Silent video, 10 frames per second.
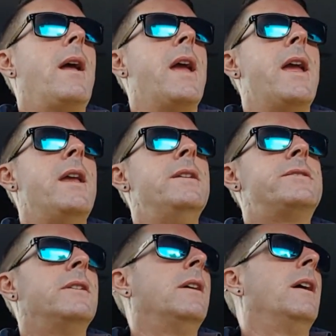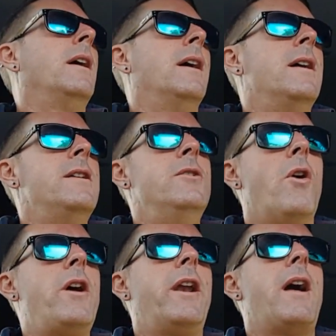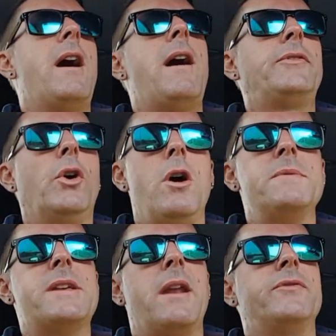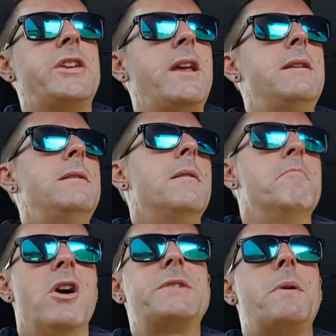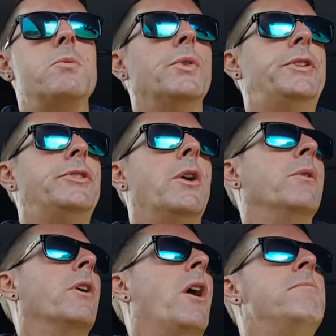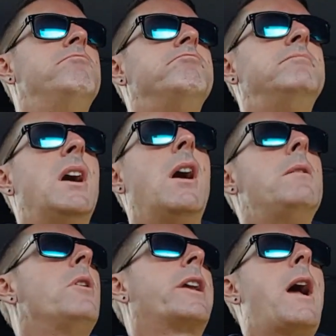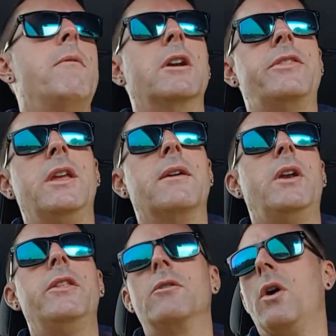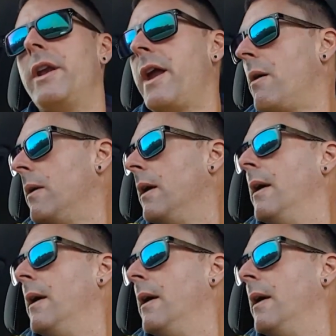And 9.5 times out of 10, most people will sit there and go, no, I can't really think of anything right now.